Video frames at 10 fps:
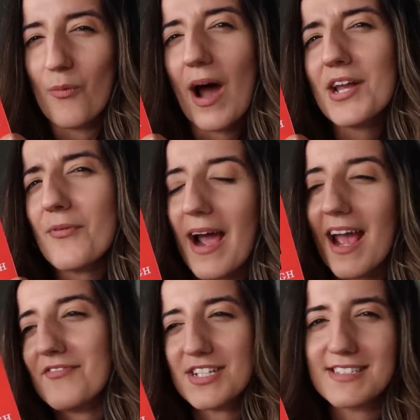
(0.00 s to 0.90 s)
why do i
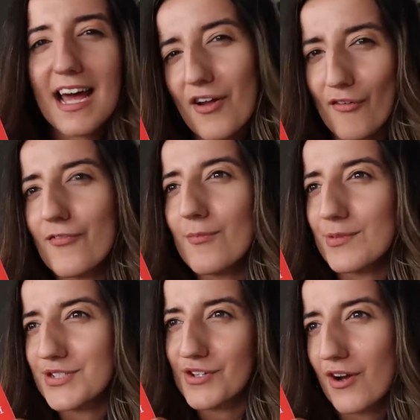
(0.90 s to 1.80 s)
have to settle for
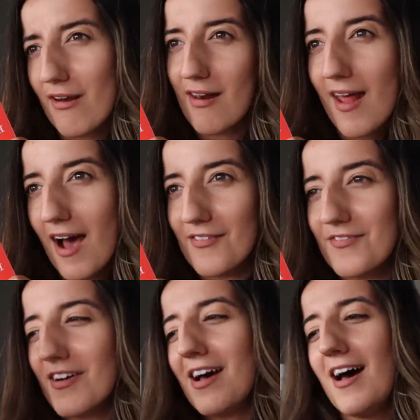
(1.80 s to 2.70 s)
mr good enough
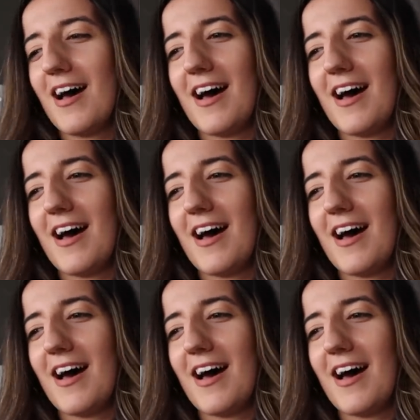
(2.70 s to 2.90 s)
uh,